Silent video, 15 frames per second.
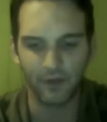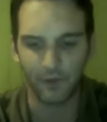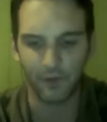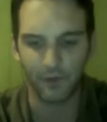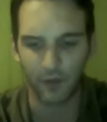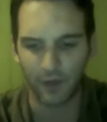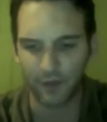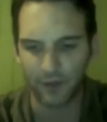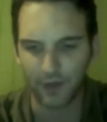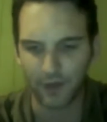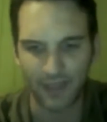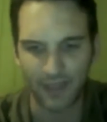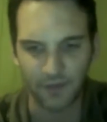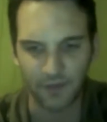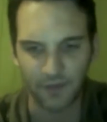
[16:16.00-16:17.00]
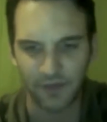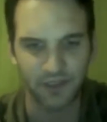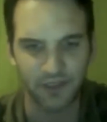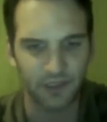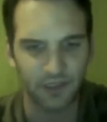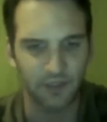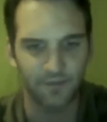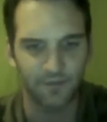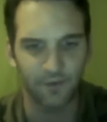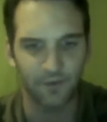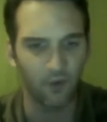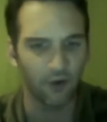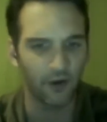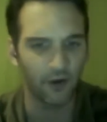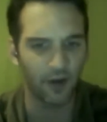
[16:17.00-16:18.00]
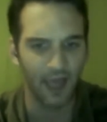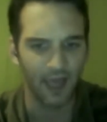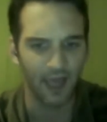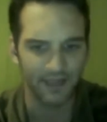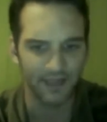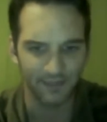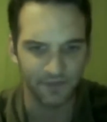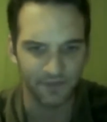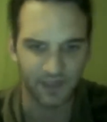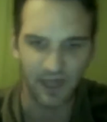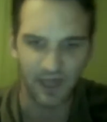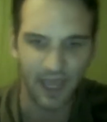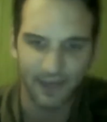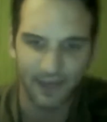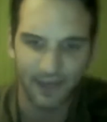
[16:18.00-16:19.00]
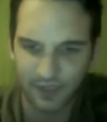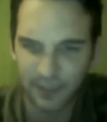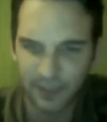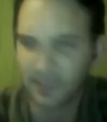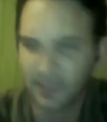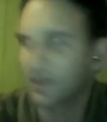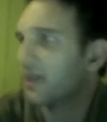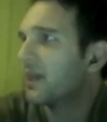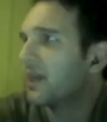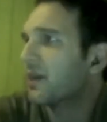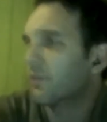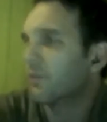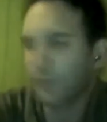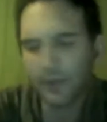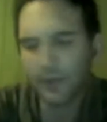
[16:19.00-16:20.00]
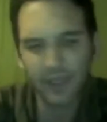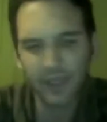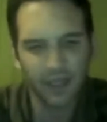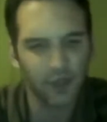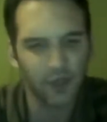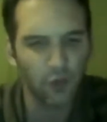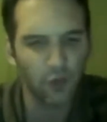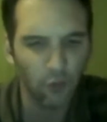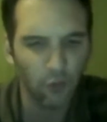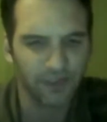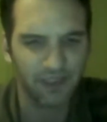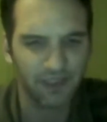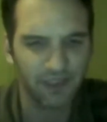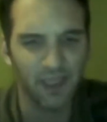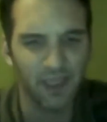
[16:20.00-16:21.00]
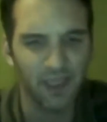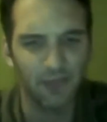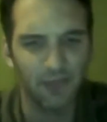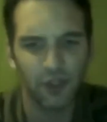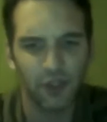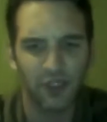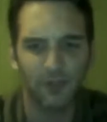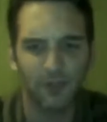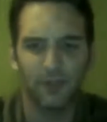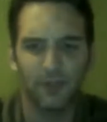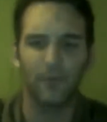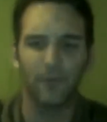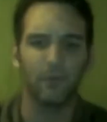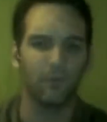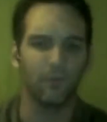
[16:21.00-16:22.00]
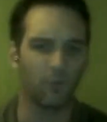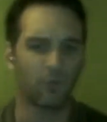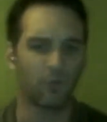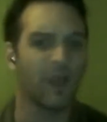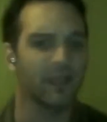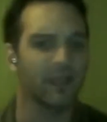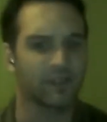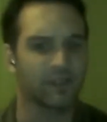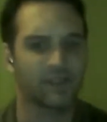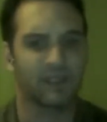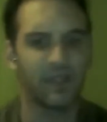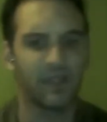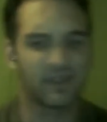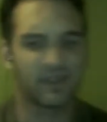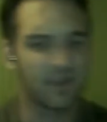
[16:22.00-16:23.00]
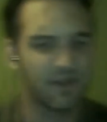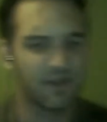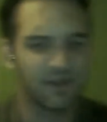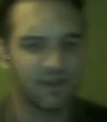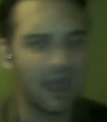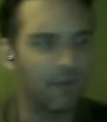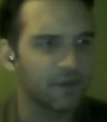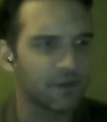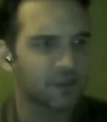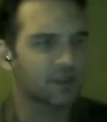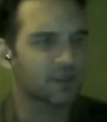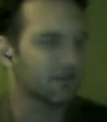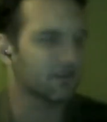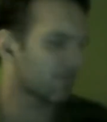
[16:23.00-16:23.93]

run through Castlevania 64 and Symphony of the Night was just really kind of cool to see, and watching people race and stuff like that was